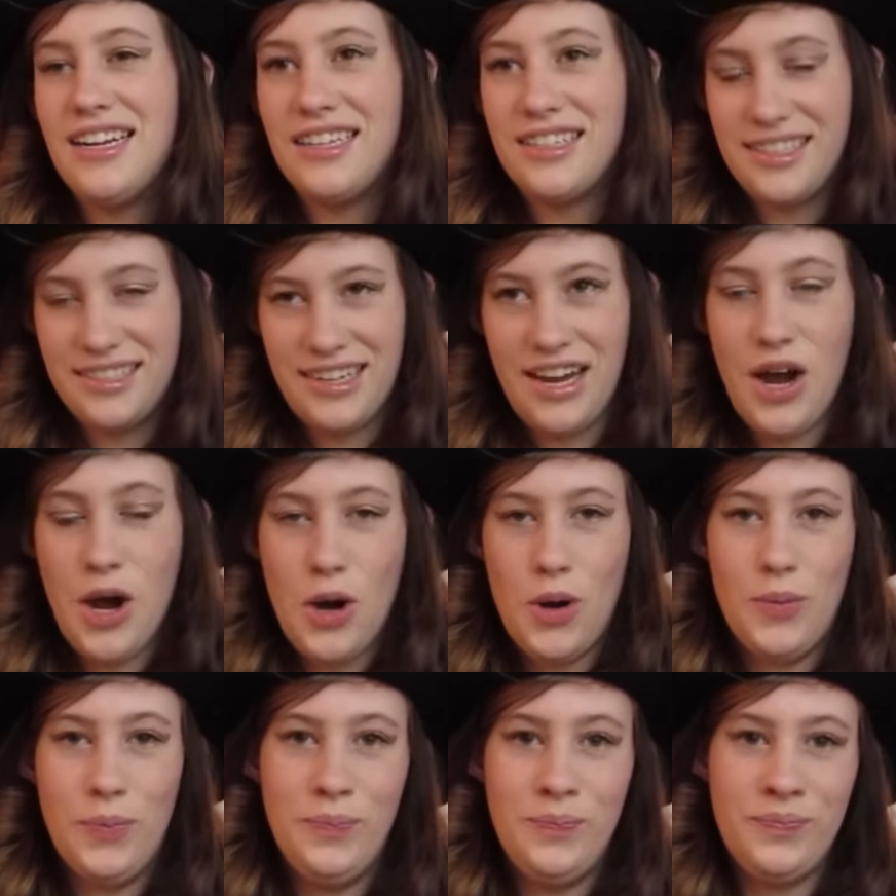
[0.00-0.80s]

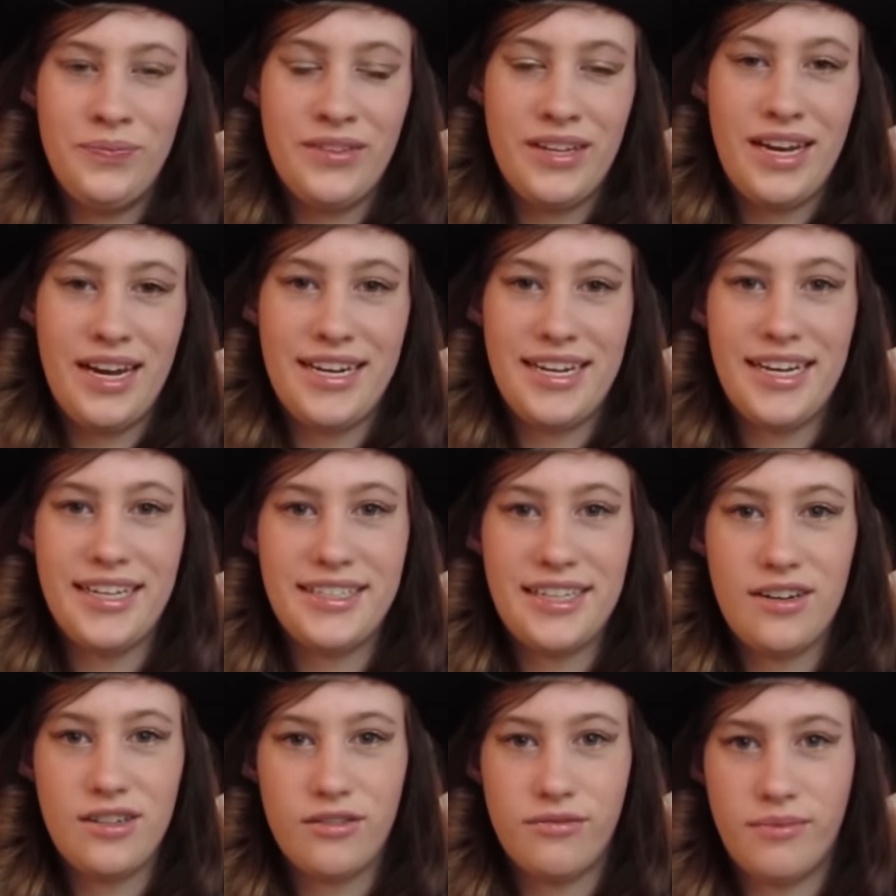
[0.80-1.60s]
So I
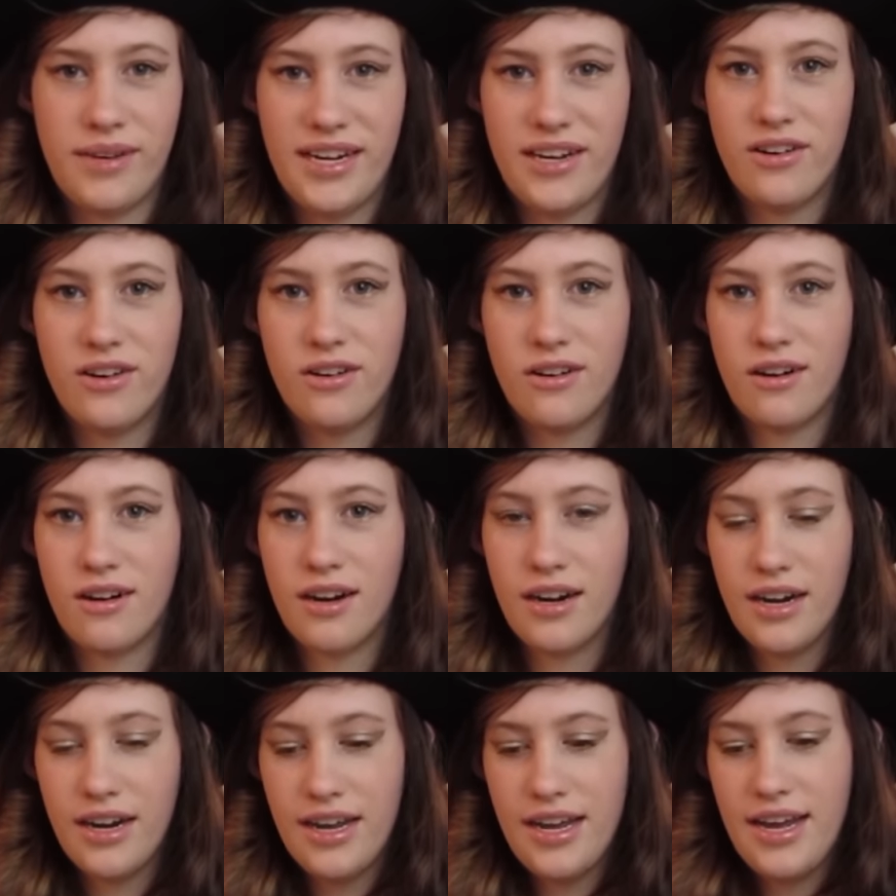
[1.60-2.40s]
get out of my
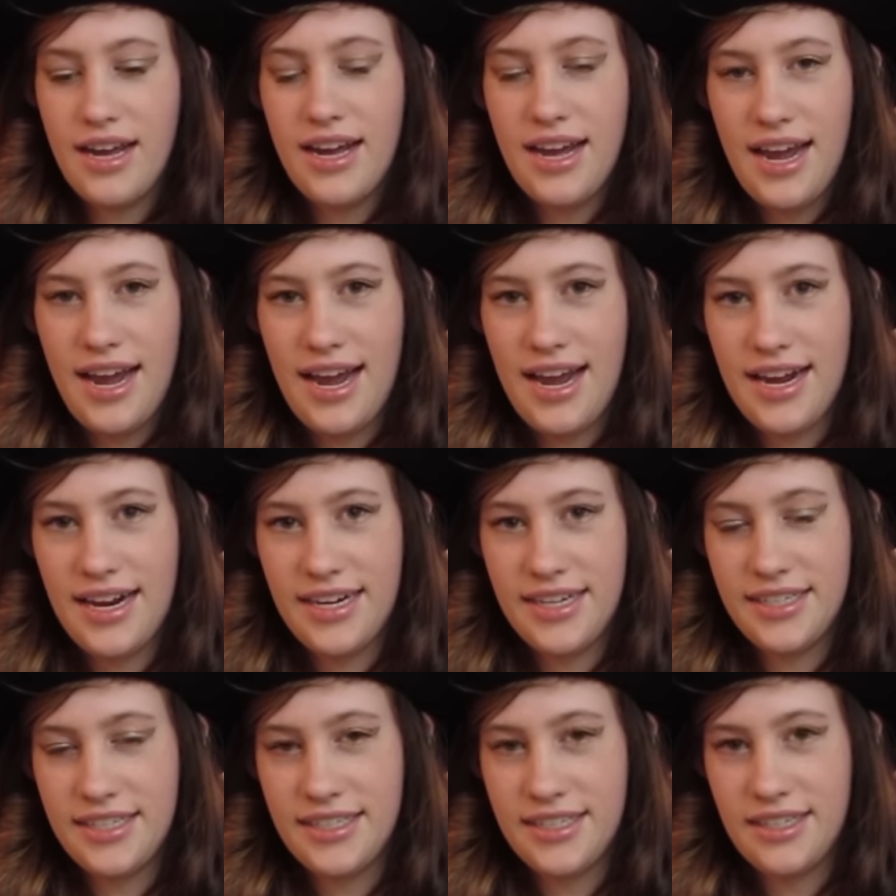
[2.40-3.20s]
car,
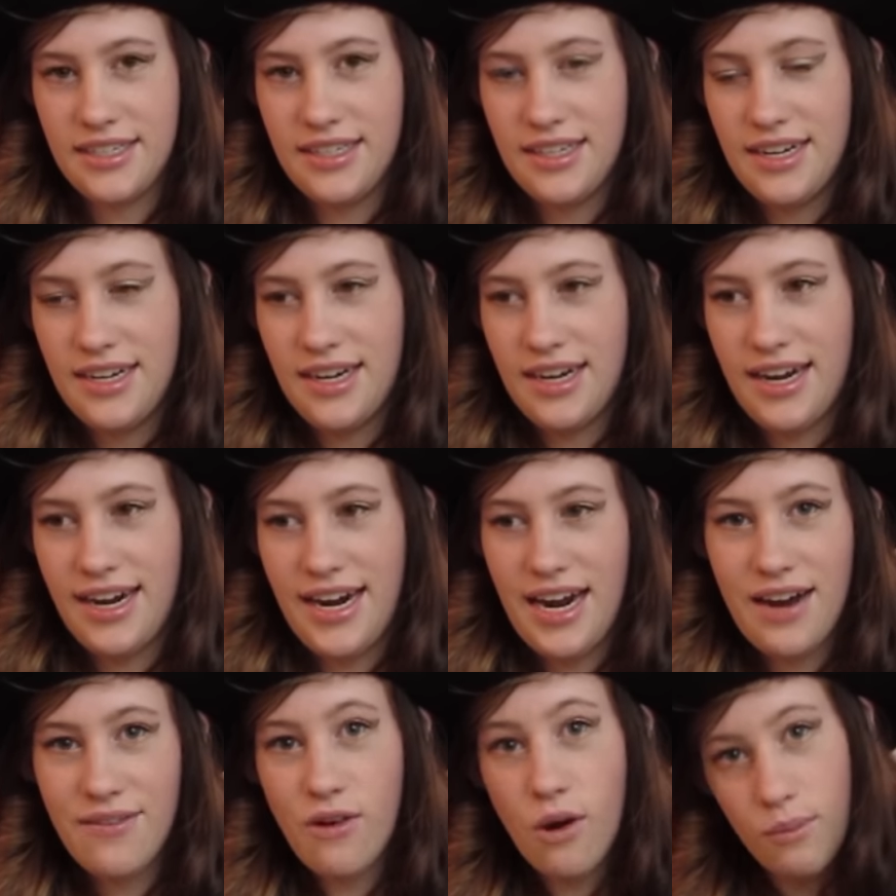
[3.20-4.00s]
and I
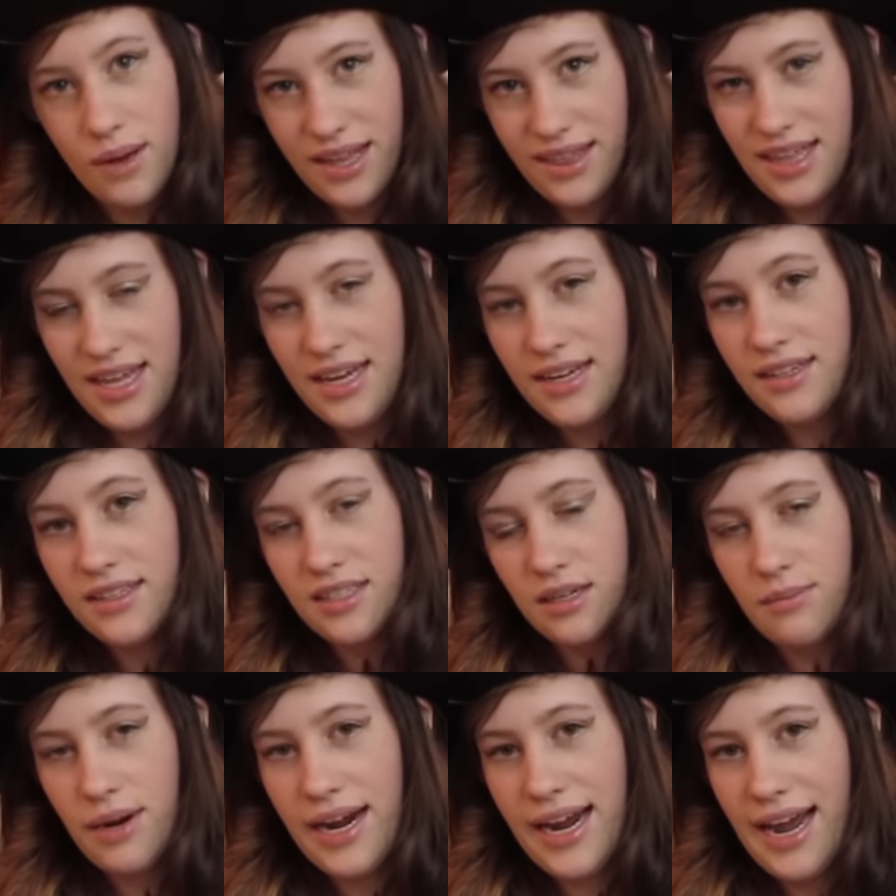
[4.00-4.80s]
have all my things
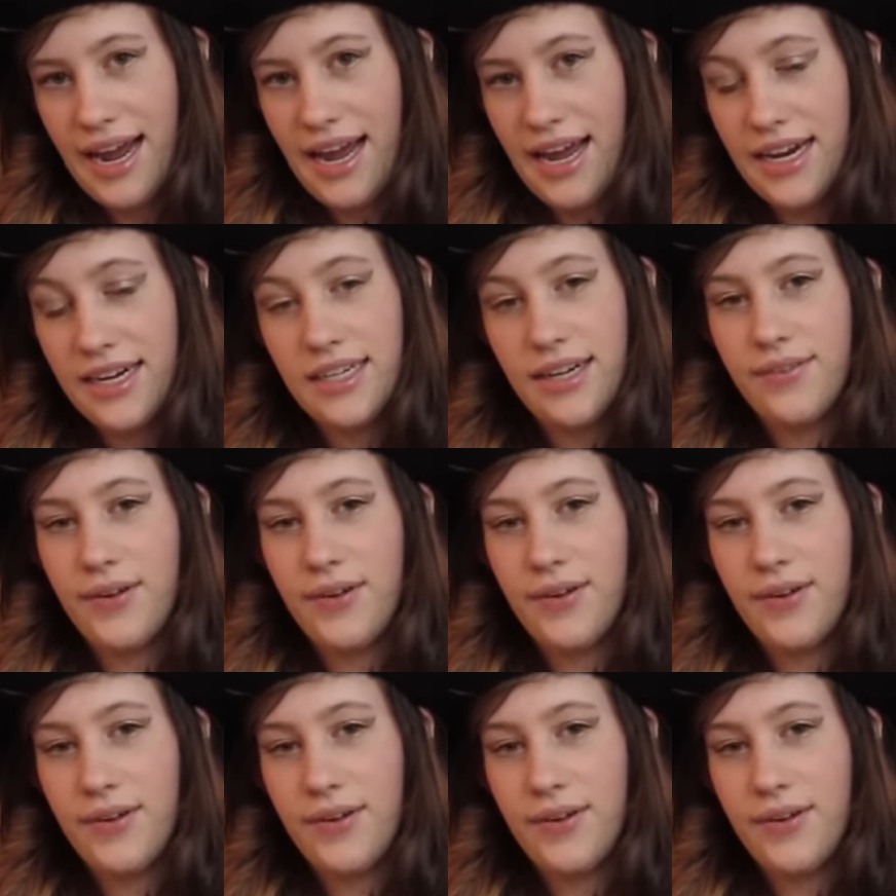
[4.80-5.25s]
in my hand.